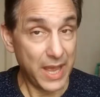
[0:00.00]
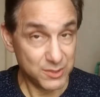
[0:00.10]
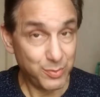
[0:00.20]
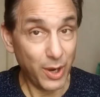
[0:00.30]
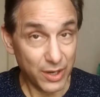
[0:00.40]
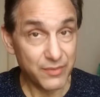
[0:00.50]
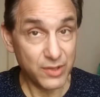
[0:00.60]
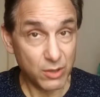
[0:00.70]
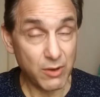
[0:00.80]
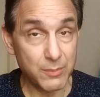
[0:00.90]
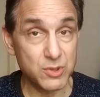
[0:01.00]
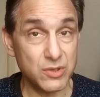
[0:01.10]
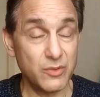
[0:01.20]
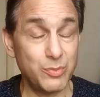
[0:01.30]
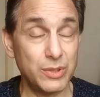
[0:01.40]
as part of the corruption
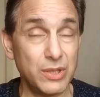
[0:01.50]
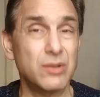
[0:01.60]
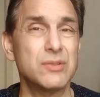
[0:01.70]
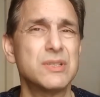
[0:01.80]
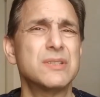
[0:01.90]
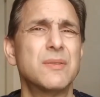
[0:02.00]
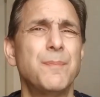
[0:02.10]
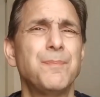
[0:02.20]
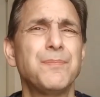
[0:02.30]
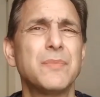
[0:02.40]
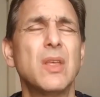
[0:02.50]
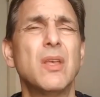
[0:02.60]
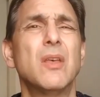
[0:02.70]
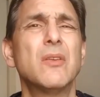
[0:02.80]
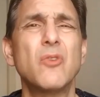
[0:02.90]
of the political system.
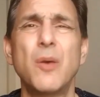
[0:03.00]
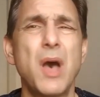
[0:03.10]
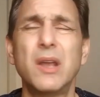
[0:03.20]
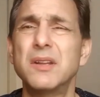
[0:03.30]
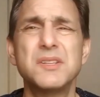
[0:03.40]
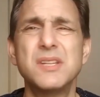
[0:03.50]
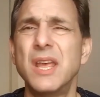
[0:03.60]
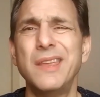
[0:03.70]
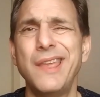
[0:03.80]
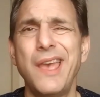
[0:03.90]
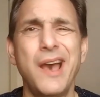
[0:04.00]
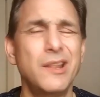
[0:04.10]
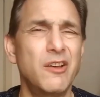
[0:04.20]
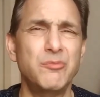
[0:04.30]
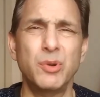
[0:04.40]
So I'm not going to say, yeah, I
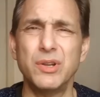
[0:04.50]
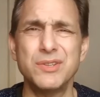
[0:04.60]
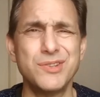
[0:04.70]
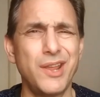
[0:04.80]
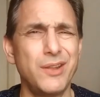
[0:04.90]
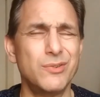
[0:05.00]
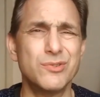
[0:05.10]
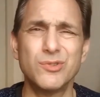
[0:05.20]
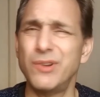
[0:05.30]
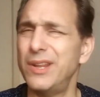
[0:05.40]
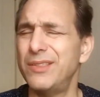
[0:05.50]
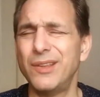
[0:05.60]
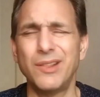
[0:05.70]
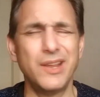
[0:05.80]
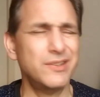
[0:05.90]
love Bernie Sanders or
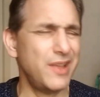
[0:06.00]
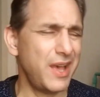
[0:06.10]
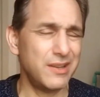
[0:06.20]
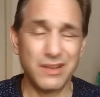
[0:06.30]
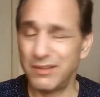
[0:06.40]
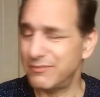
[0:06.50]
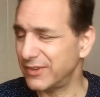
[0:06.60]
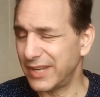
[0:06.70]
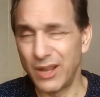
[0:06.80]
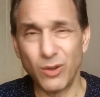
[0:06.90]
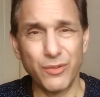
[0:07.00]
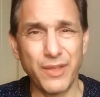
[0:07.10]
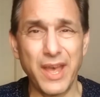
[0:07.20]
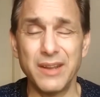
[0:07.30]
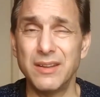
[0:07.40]
anything like that. Forget all
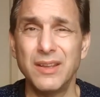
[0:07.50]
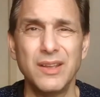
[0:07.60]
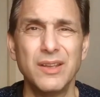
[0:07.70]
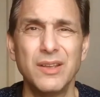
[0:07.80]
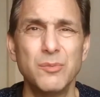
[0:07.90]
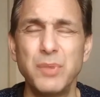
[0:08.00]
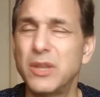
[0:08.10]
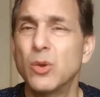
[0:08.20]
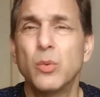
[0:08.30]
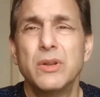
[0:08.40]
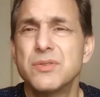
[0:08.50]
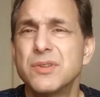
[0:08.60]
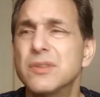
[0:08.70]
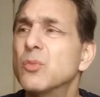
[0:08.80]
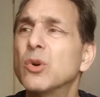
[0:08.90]
that. Pick your winners
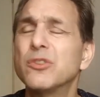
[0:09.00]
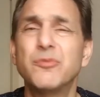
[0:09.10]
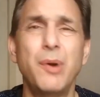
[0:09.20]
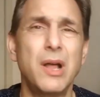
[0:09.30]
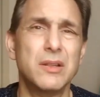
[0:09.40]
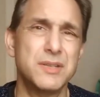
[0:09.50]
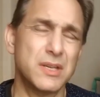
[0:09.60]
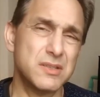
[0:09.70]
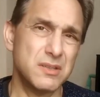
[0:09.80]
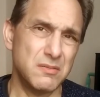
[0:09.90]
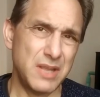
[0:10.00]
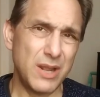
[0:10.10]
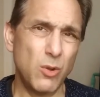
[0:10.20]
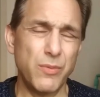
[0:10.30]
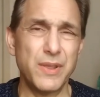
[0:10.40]
in the world of politics.
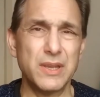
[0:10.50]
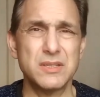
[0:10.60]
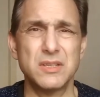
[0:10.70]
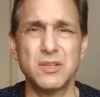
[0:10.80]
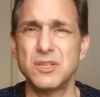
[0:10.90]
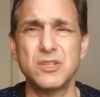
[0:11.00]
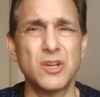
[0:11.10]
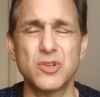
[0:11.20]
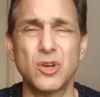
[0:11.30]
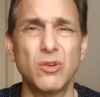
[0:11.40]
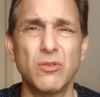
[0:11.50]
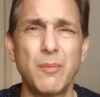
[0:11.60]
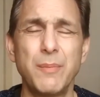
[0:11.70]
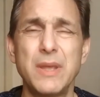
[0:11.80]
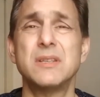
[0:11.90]
That whole thing is such a
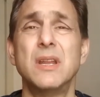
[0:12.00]
corrupt mess